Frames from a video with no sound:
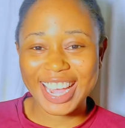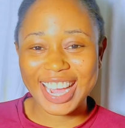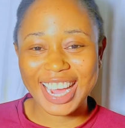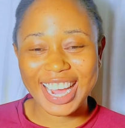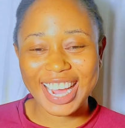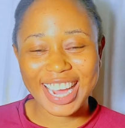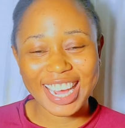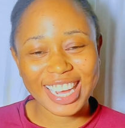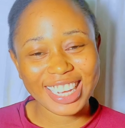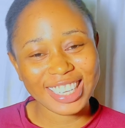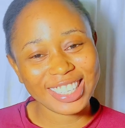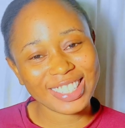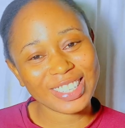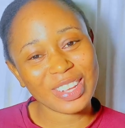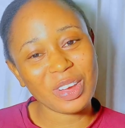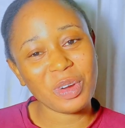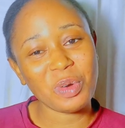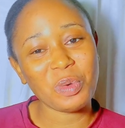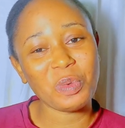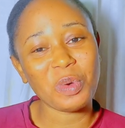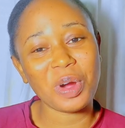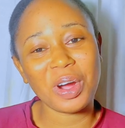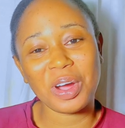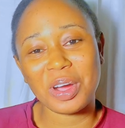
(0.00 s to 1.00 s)
guys,
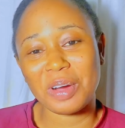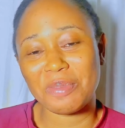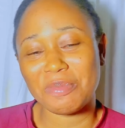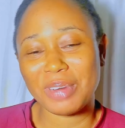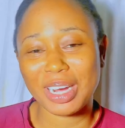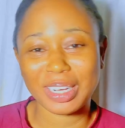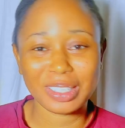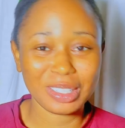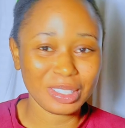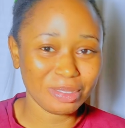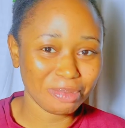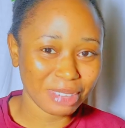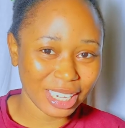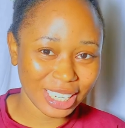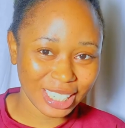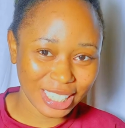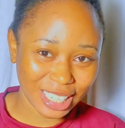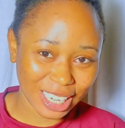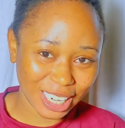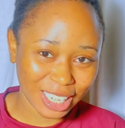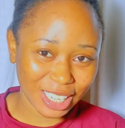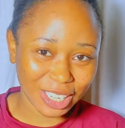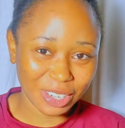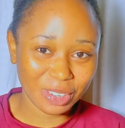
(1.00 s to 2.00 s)
welcome back to my
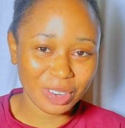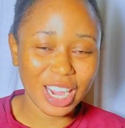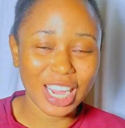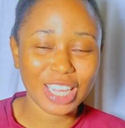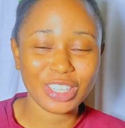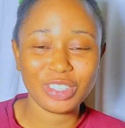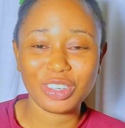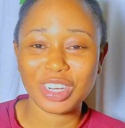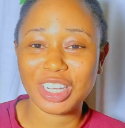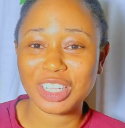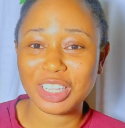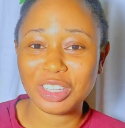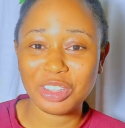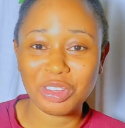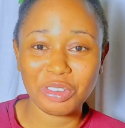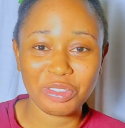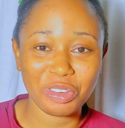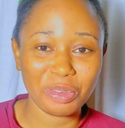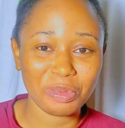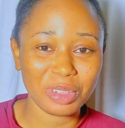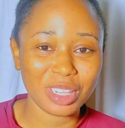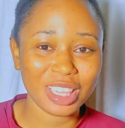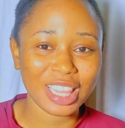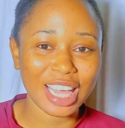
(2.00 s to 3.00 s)
channel. As you already know
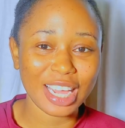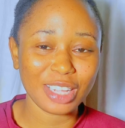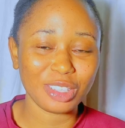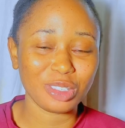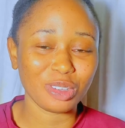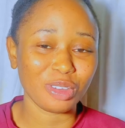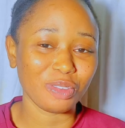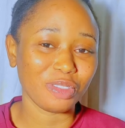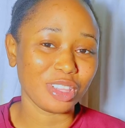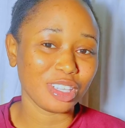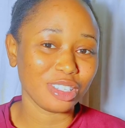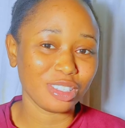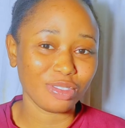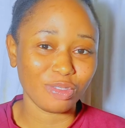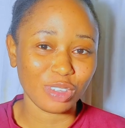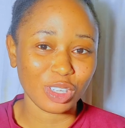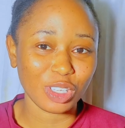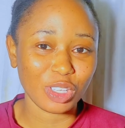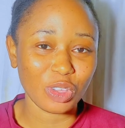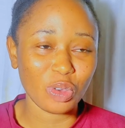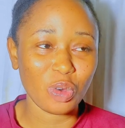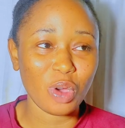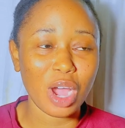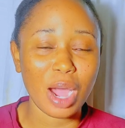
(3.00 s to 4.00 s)
from the title of this
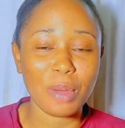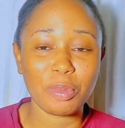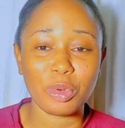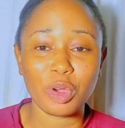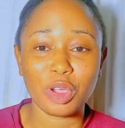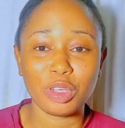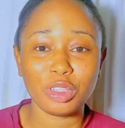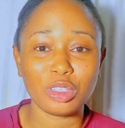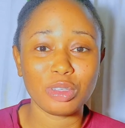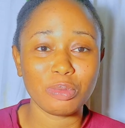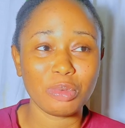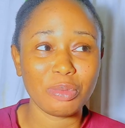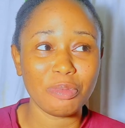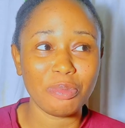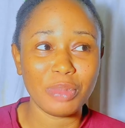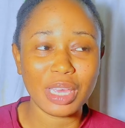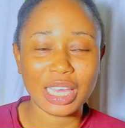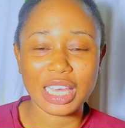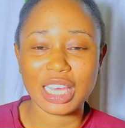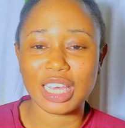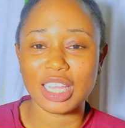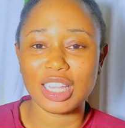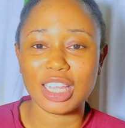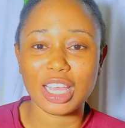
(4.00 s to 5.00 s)
video, I'm going to be
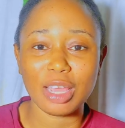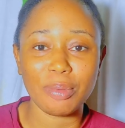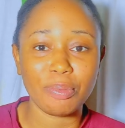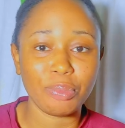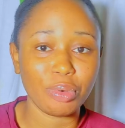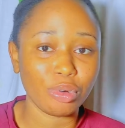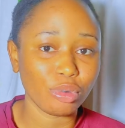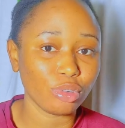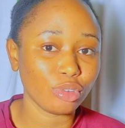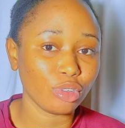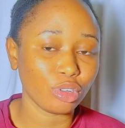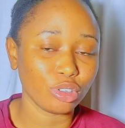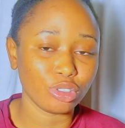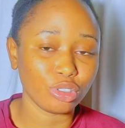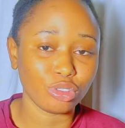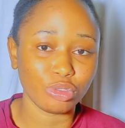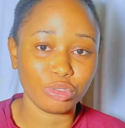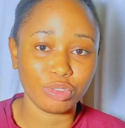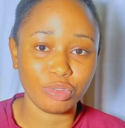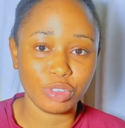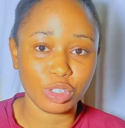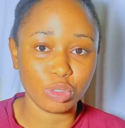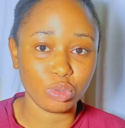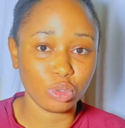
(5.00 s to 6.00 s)
making a product
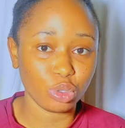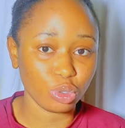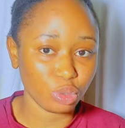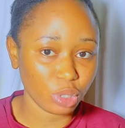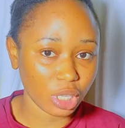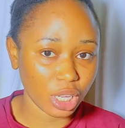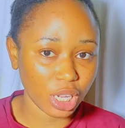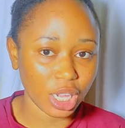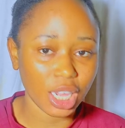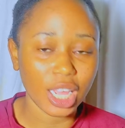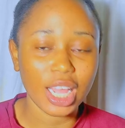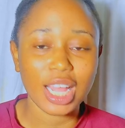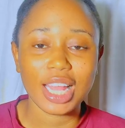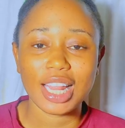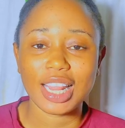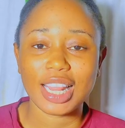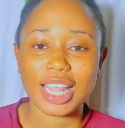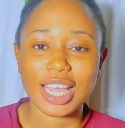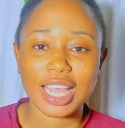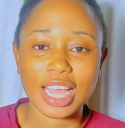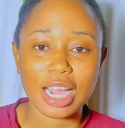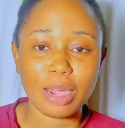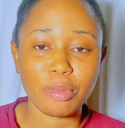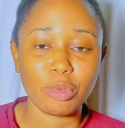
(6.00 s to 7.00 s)
review today.
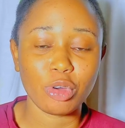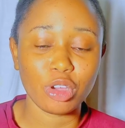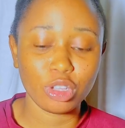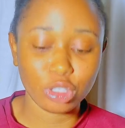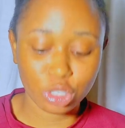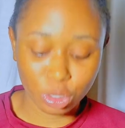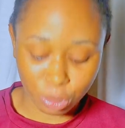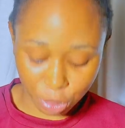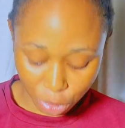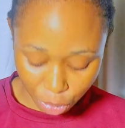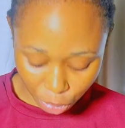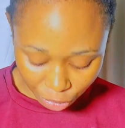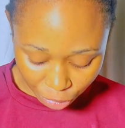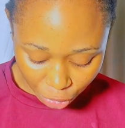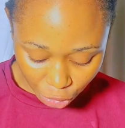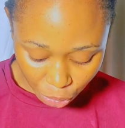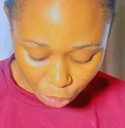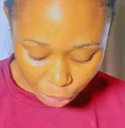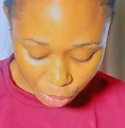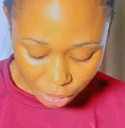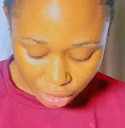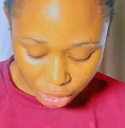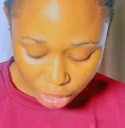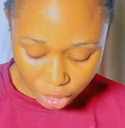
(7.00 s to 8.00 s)
Like, I'm going to be
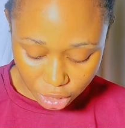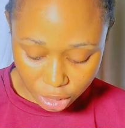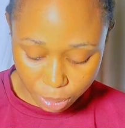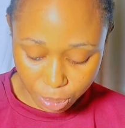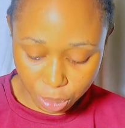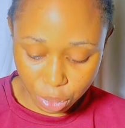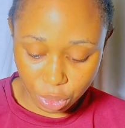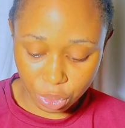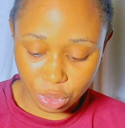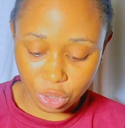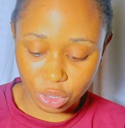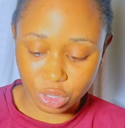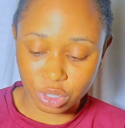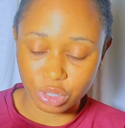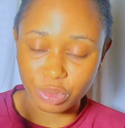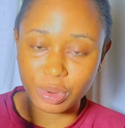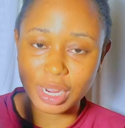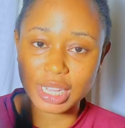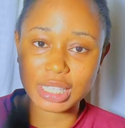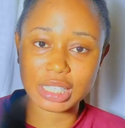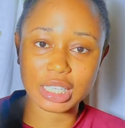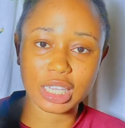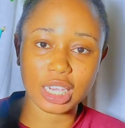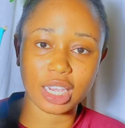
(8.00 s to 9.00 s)
reviewing this product
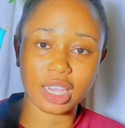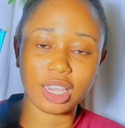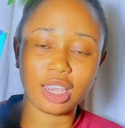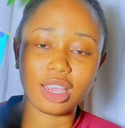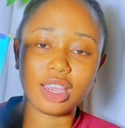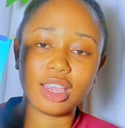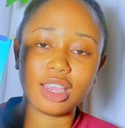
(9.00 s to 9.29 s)
right here.